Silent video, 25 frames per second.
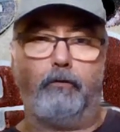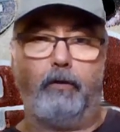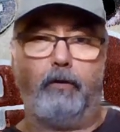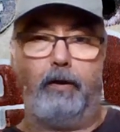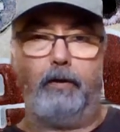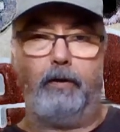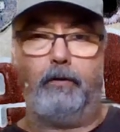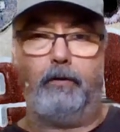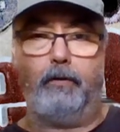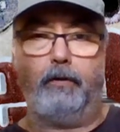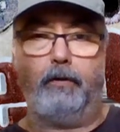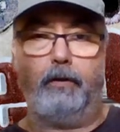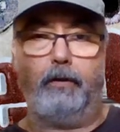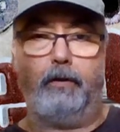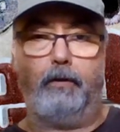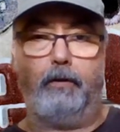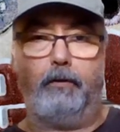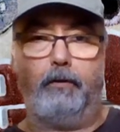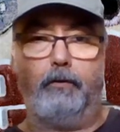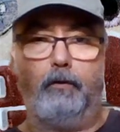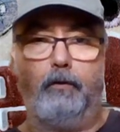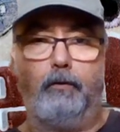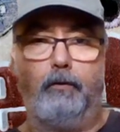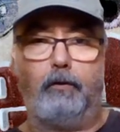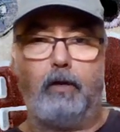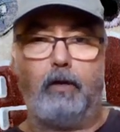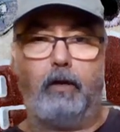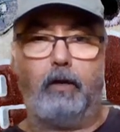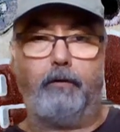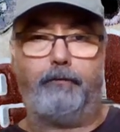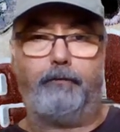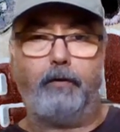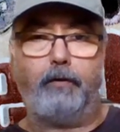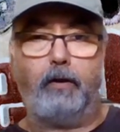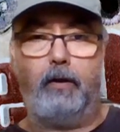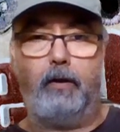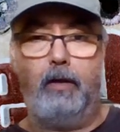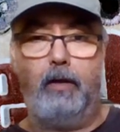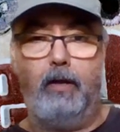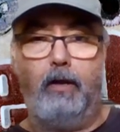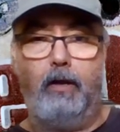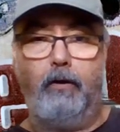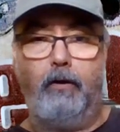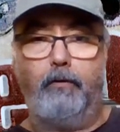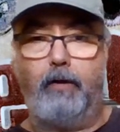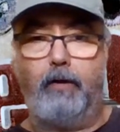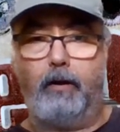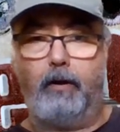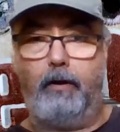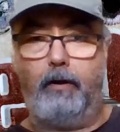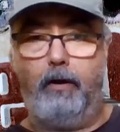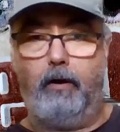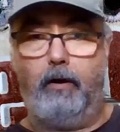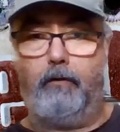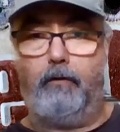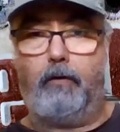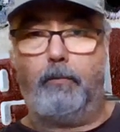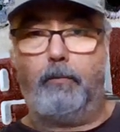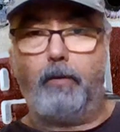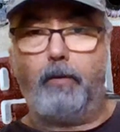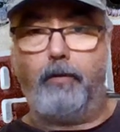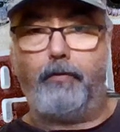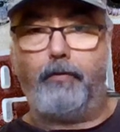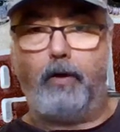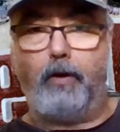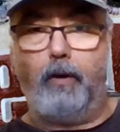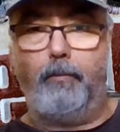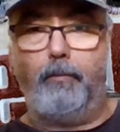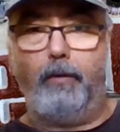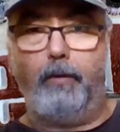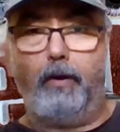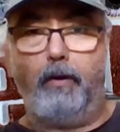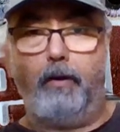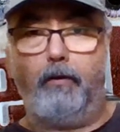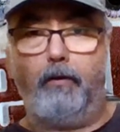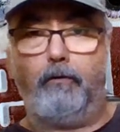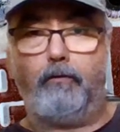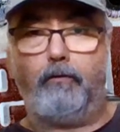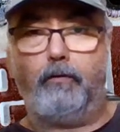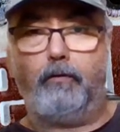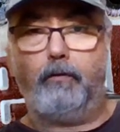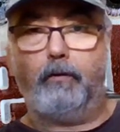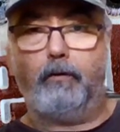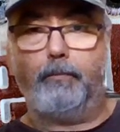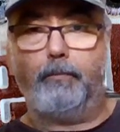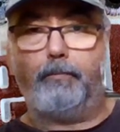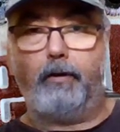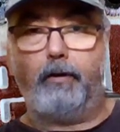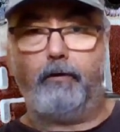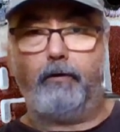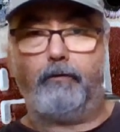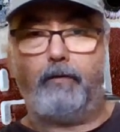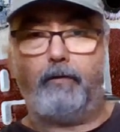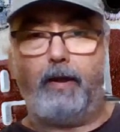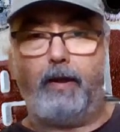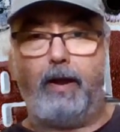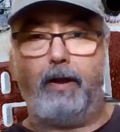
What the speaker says: The kind of right here where my thumb is, depress that,